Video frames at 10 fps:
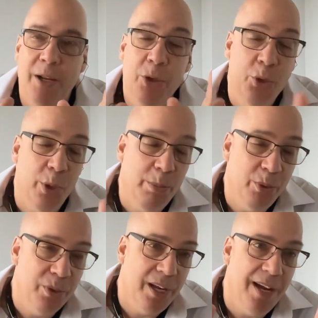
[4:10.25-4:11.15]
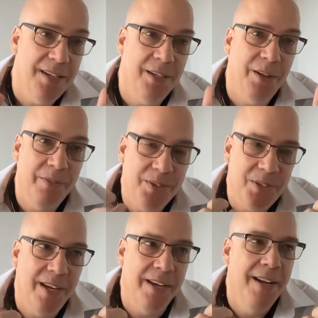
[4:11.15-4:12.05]
I enjoy the blue skies, I love the
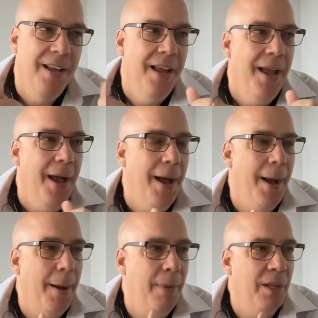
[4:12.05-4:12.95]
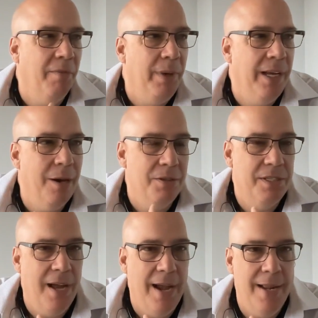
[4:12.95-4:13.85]
sun, I love being
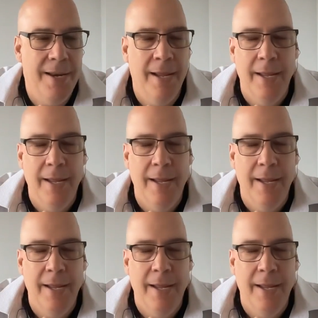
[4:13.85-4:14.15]
outside.